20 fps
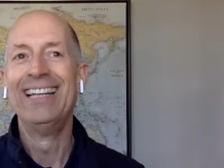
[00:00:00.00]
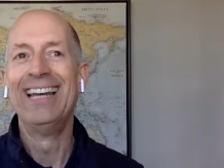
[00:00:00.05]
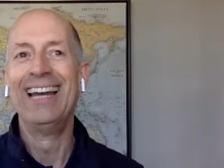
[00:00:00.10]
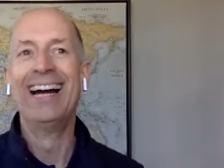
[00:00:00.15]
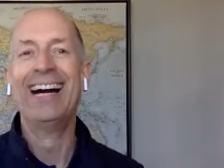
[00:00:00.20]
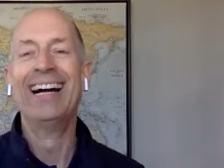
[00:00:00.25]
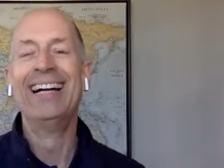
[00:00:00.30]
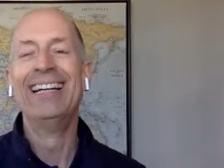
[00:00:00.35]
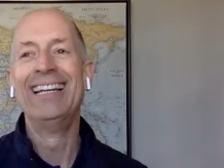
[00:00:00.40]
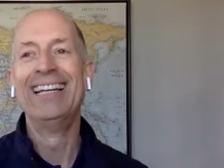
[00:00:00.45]

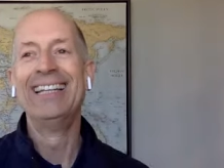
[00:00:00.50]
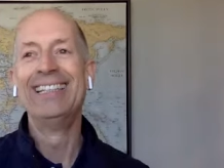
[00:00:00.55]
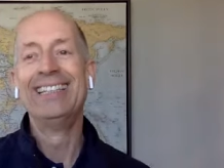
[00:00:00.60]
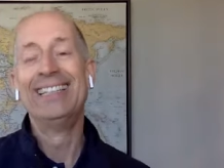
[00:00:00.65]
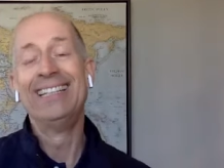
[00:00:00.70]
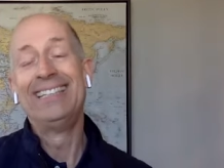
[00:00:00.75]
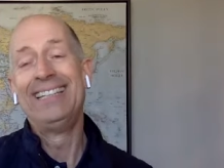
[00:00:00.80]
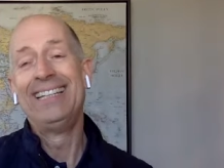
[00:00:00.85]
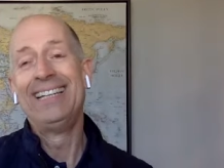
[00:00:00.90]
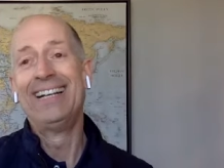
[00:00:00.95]
yeah,
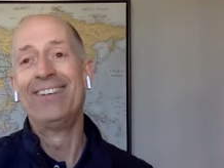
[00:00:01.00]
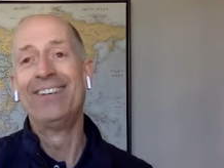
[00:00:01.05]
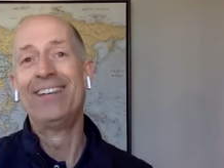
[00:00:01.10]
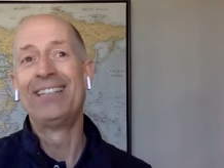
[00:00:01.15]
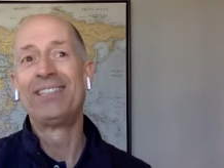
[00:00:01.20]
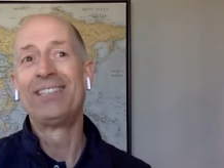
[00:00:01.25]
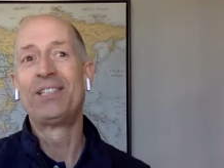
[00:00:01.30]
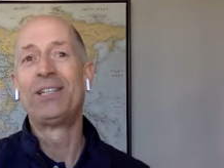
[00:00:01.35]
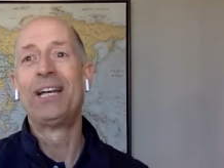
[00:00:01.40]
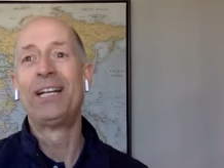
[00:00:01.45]
it, you know
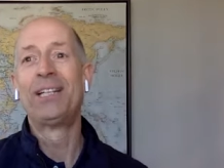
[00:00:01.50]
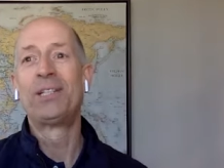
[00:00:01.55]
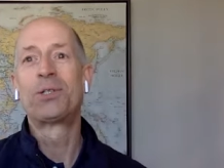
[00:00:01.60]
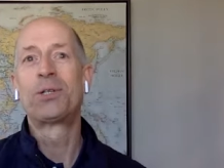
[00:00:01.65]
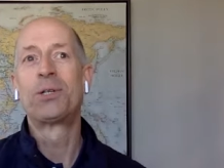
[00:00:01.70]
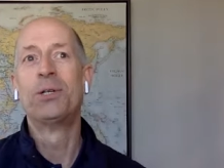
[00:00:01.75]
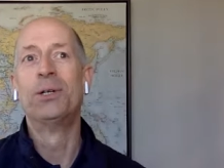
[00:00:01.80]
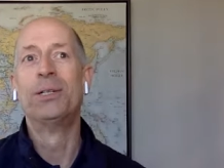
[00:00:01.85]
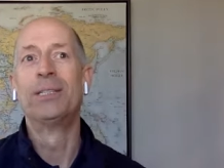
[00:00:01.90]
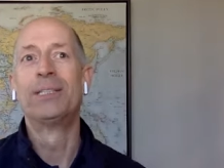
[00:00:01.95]
that's that's
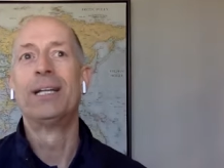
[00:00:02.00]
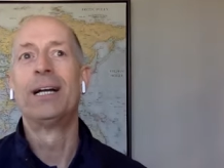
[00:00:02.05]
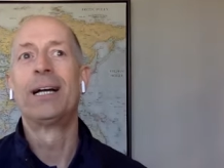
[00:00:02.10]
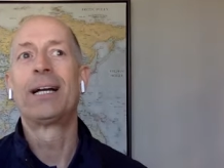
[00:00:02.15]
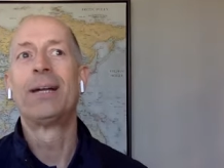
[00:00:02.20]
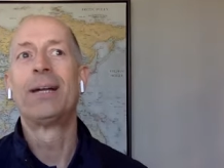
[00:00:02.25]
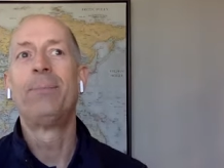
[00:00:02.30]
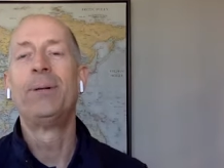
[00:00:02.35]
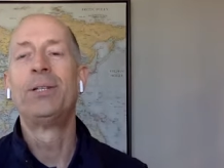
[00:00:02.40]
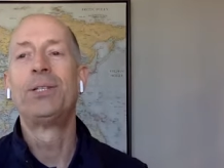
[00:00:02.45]
true. It's not
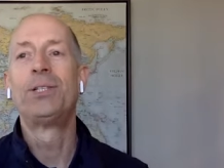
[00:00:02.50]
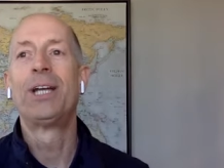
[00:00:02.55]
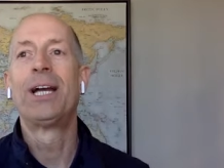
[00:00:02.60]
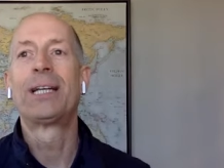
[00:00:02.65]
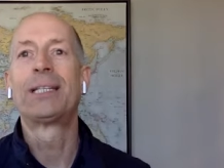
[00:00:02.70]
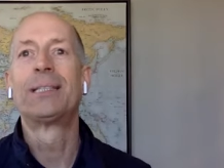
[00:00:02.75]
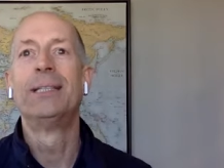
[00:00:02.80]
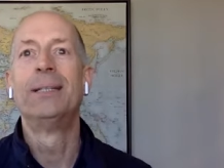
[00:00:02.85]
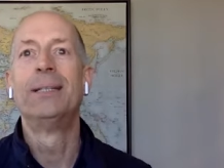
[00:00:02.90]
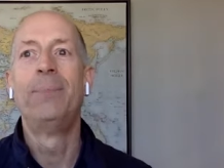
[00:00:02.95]
going to put
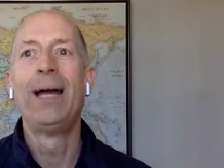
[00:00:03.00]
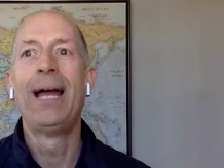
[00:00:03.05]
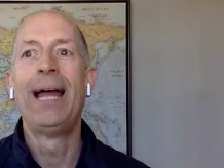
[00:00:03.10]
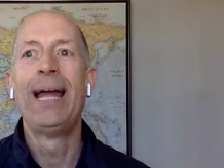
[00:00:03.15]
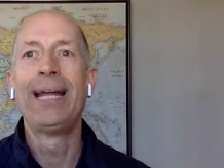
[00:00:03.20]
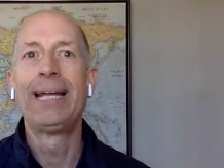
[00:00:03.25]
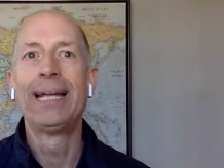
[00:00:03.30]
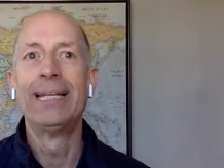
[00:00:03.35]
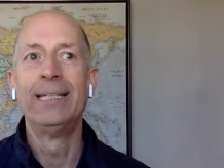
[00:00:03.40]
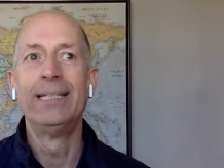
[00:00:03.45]
checks in the
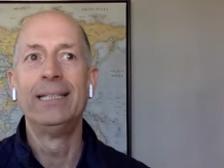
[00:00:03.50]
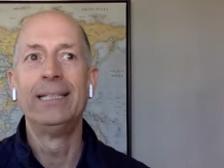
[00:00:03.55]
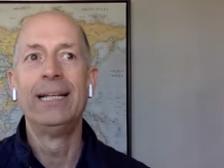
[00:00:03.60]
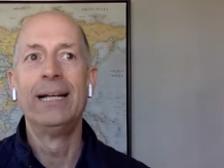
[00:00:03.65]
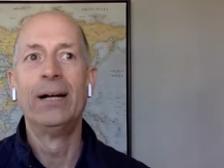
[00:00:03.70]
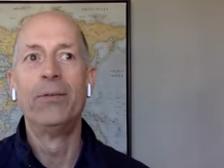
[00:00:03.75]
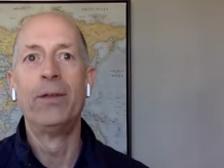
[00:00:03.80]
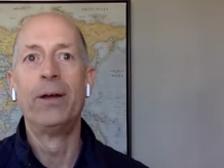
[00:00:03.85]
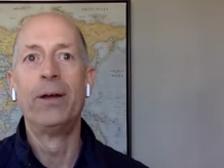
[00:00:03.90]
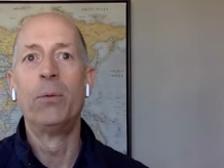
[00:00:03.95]
bank, and you
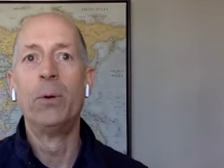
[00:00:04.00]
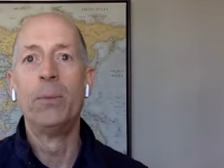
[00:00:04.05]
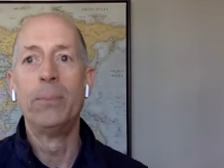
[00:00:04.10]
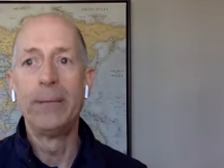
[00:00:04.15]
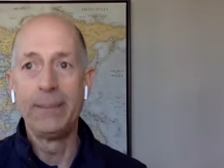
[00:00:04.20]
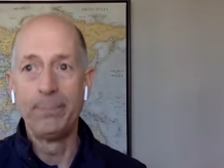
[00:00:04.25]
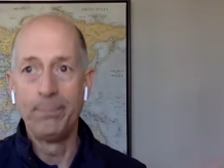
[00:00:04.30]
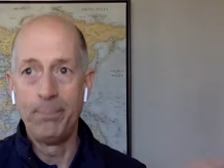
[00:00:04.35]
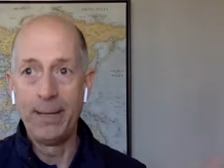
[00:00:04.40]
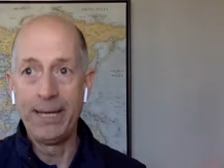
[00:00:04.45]
know there will
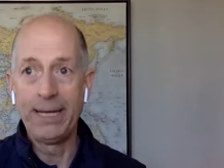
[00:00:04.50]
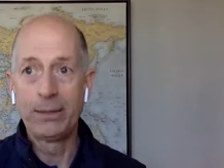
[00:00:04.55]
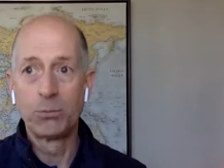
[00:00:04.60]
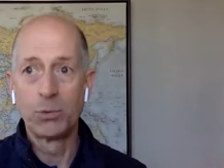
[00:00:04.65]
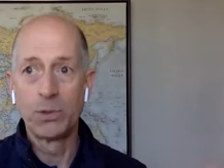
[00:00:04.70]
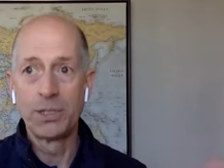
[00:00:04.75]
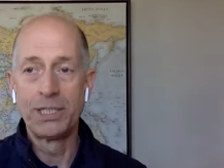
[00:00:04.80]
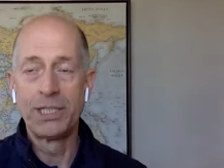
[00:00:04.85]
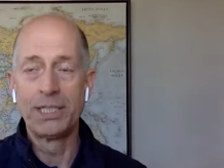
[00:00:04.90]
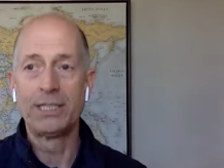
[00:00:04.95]
be big
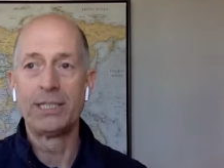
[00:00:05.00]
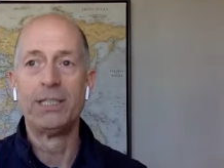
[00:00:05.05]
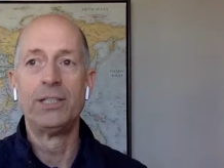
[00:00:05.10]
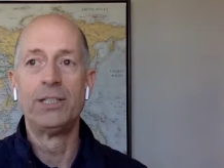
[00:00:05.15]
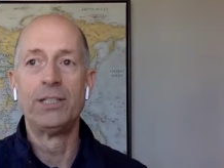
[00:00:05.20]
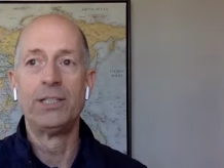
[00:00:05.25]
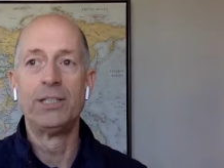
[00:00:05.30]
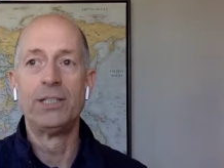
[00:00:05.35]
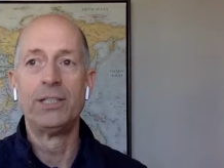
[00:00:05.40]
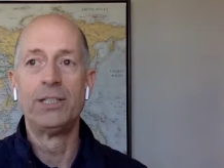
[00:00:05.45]
resistance